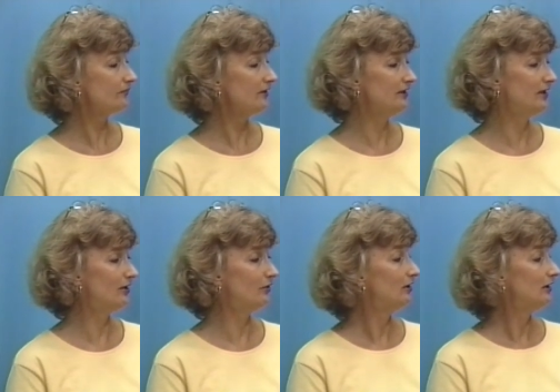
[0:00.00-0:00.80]

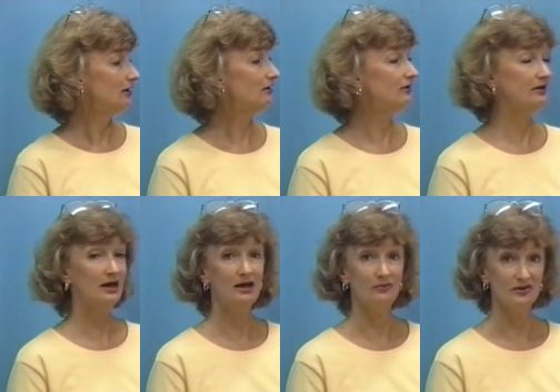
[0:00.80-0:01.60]
Now, little
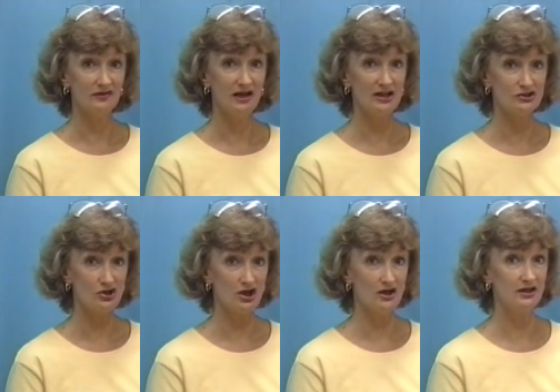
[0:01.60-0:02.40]
Nam does not
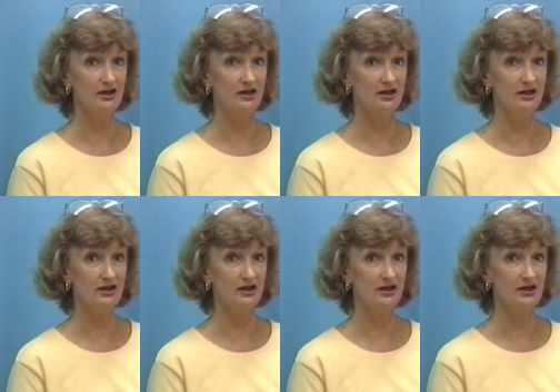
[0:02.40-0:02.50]
talk,